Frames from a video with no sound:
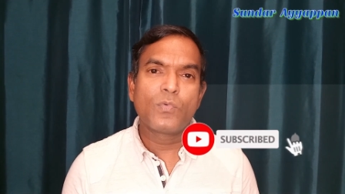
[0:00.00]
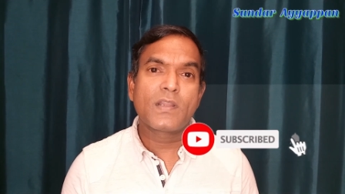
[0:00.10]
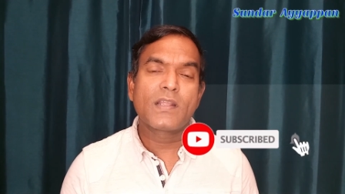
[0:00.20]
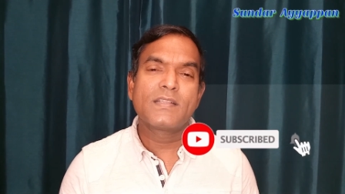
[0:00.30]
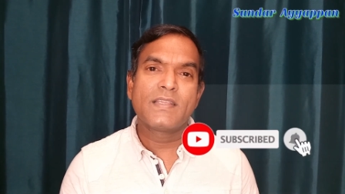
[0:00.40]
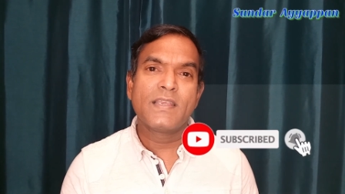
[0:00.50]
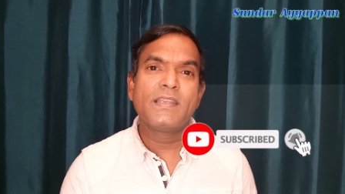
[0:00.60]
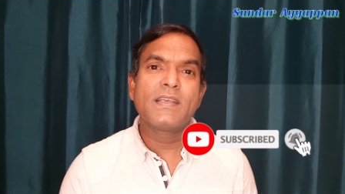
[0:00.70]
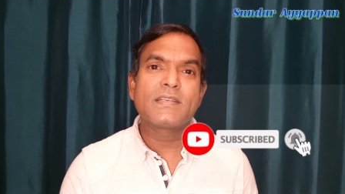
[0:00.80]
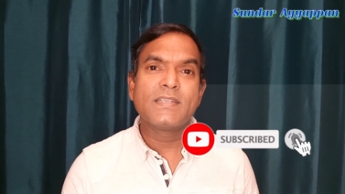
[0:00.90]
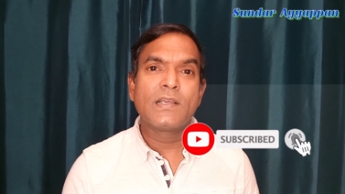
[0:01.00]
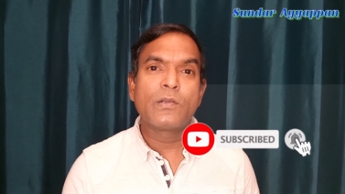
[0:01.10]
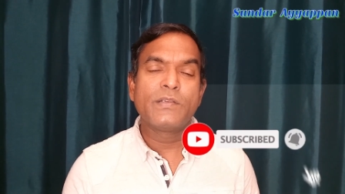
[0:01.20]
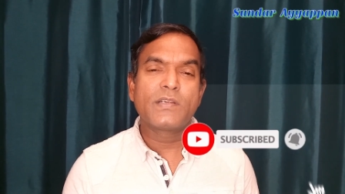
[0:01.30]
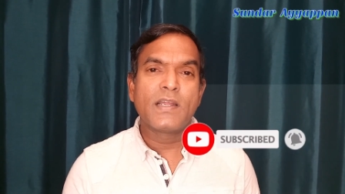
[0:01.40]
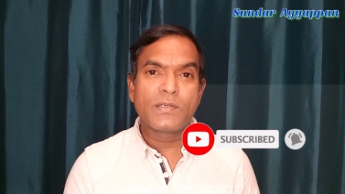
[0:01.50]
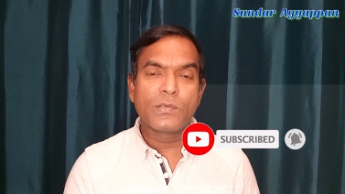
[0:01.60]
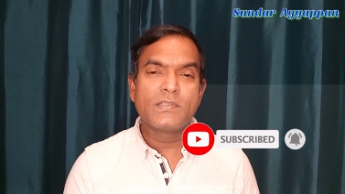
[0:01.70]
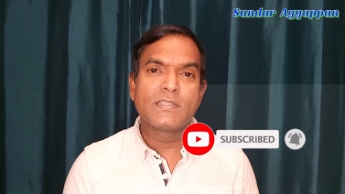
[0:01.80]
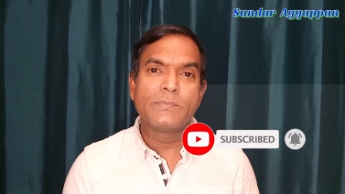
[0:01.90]
What are the areas they are going to
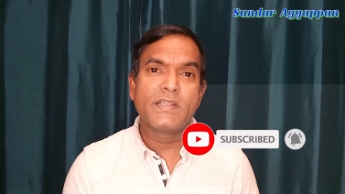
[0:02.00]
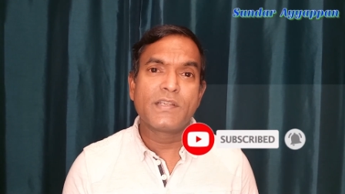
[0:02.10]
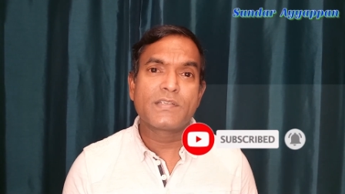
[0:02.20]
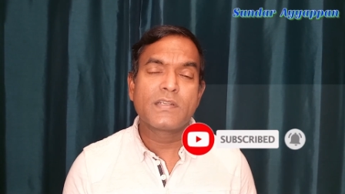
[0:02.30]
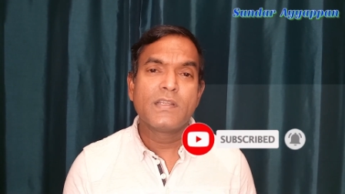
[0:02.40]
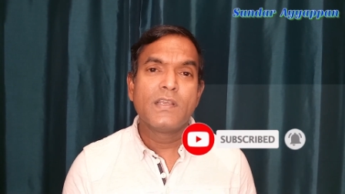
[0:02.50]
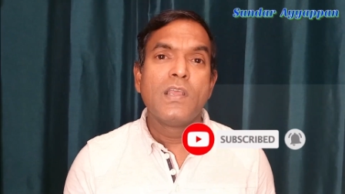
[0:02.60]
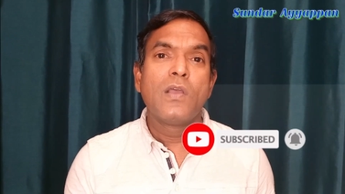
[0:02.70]
control this immigration?